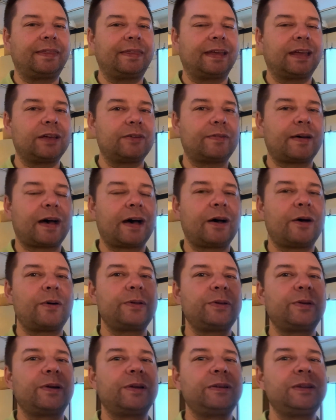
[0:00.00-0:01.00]
Think of how
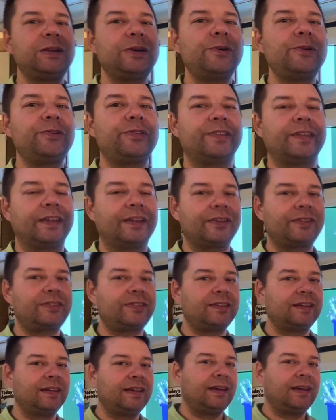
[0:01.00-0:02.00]
you can use
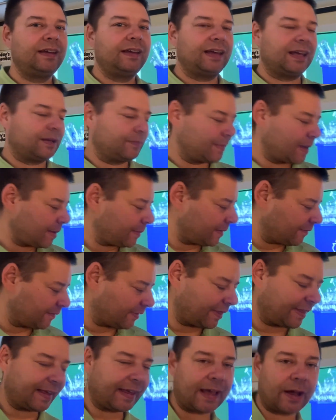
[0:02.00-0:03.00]
this and maybe
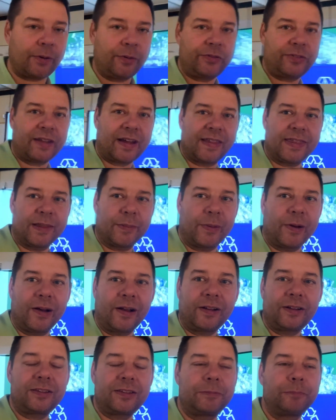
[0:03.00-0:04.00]
even think outside the
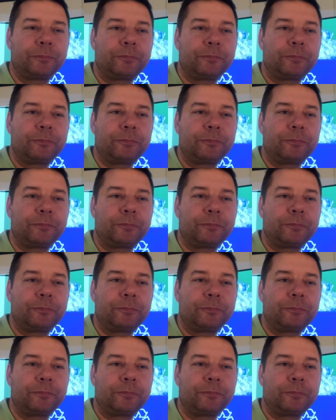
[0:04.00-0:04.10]
box.